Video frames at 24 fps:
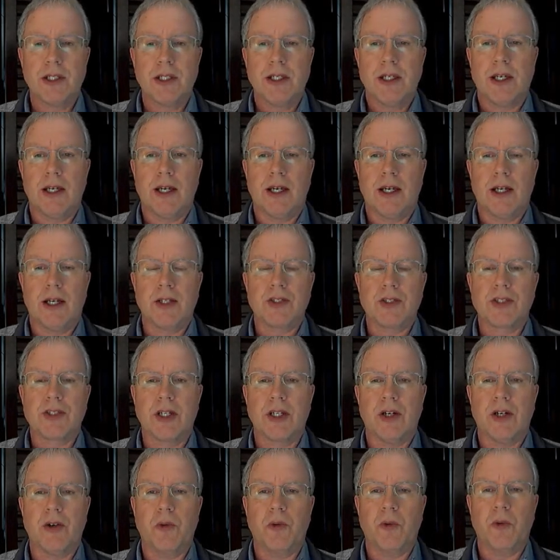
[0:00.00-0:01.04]

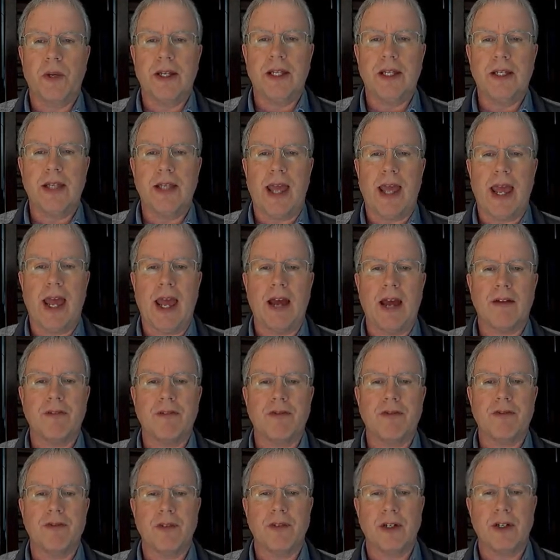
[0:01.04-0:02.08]
So we need to
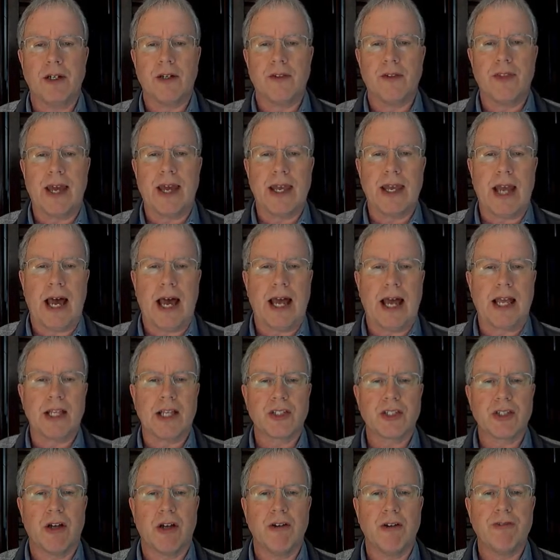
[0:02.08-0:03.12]
have that
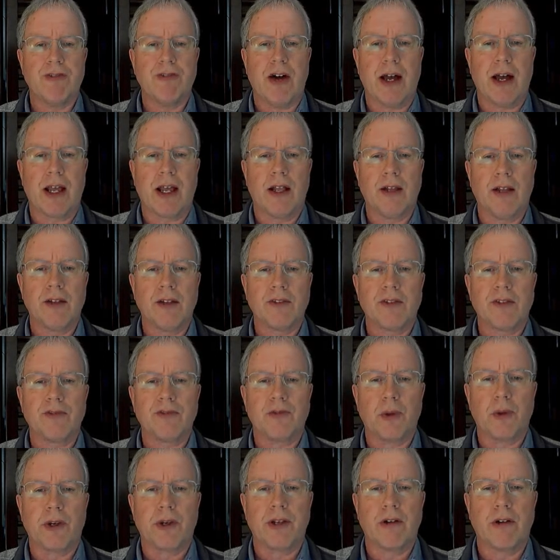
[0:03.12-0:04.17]
ISO file
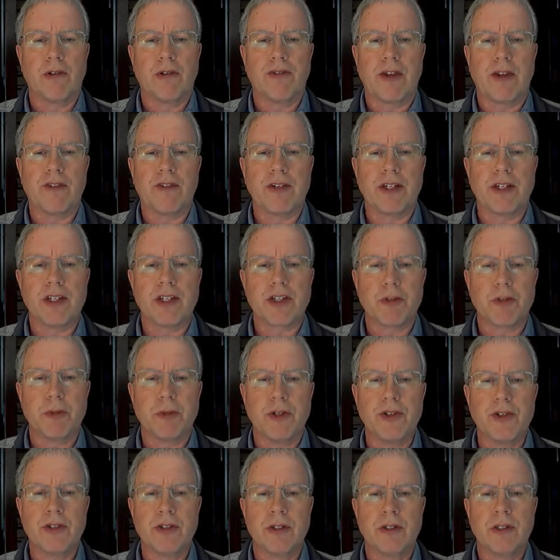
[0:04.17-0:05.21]
for your favorite
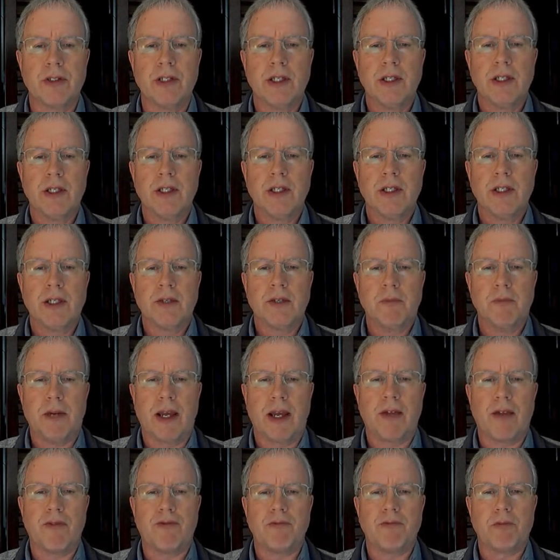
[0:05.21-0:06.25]
distribution.
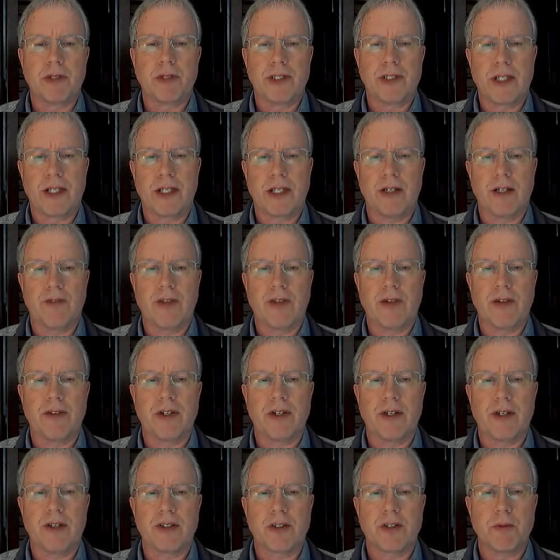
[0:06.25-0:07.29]
My particular
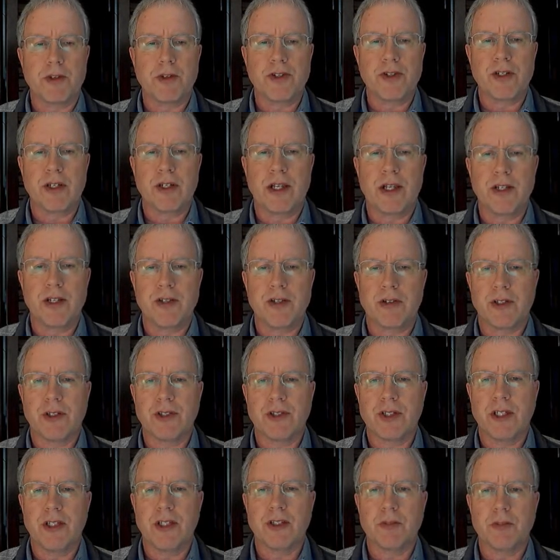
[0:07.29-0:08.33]
favorite distribution, as you can
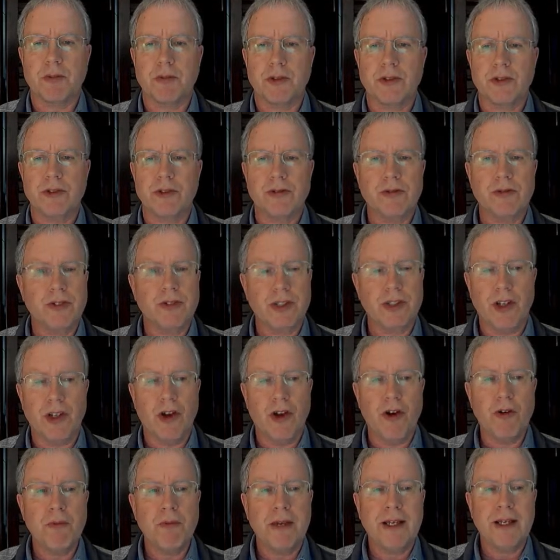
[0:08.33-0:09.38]
see, is Ubuntu
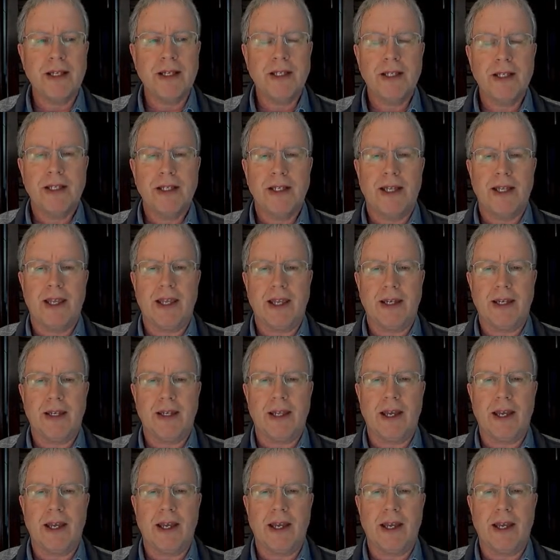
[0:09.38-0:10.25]
Gnome, and